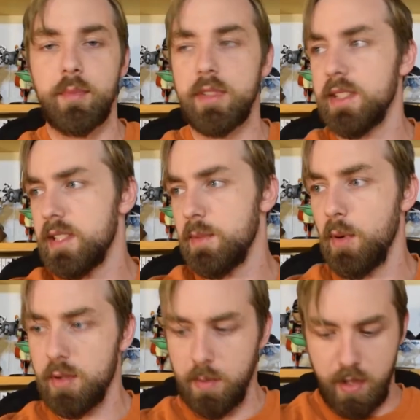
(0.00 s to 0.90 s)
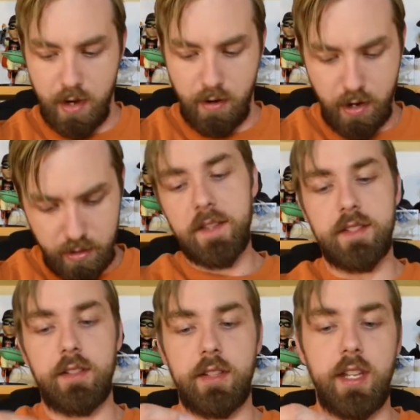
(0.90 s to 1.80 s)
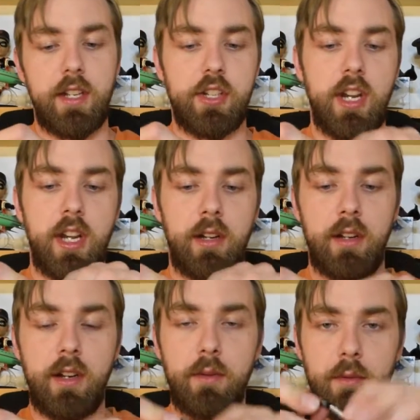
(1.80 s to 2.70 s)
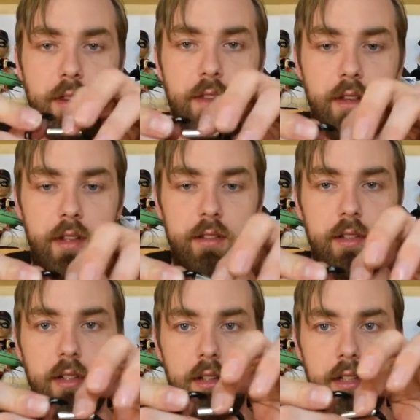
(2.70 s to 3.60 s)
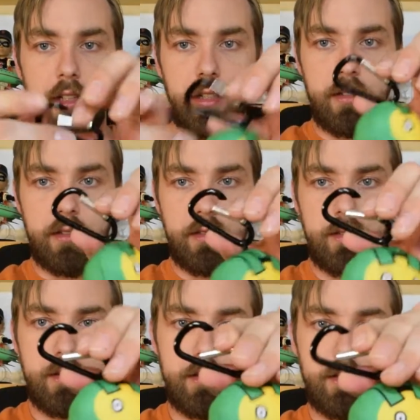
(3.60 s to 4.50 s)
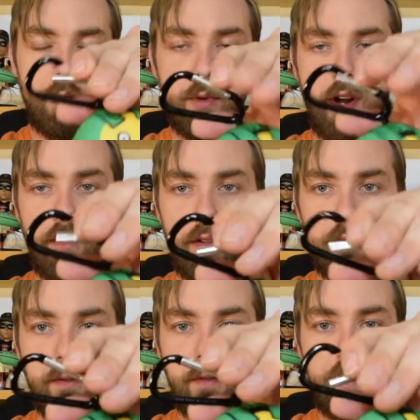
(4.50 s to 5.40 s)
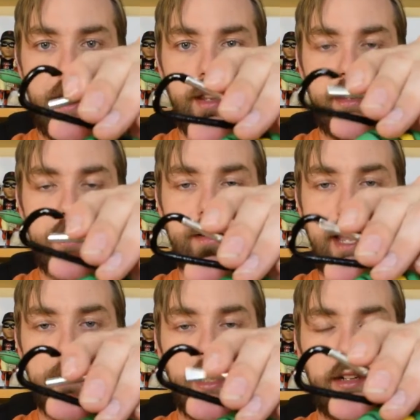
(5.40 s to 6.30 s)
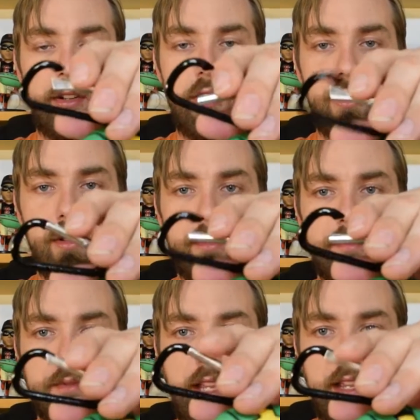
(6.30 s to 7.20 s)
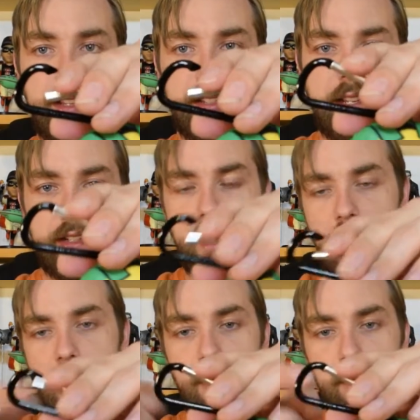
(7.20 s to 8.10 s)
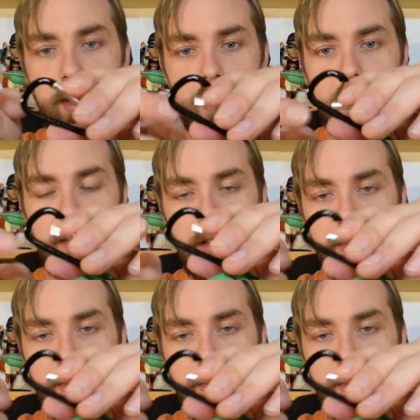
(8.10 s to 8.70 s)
least it's supposed to be that, right? It's a little keychain with a little, whatever, fake climbing hook thing. This has a name. A little